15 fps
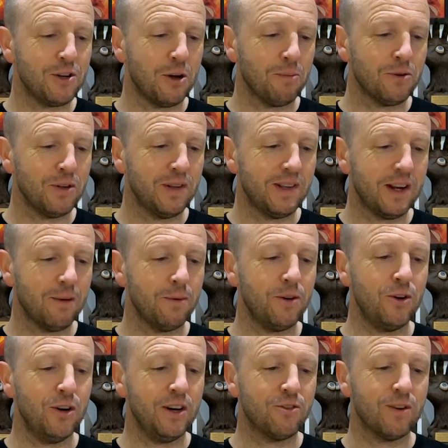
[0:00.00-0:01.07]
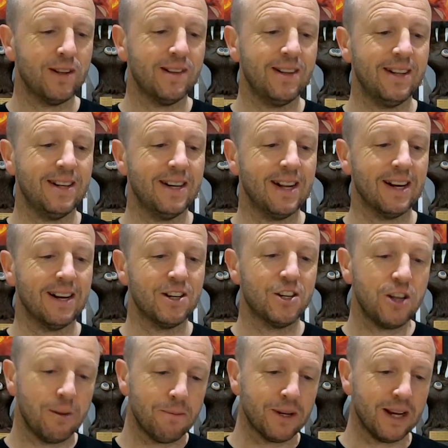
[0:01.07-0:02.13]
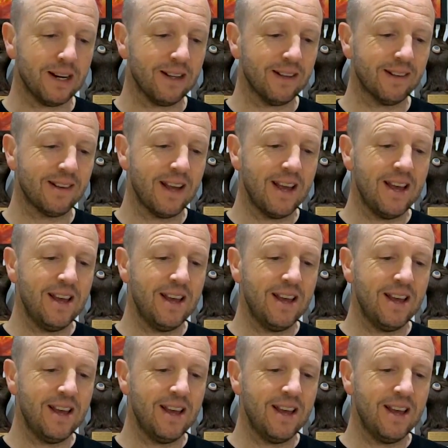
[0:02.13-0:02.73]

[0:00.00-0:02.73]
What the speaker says: options there with newly translated English subtitles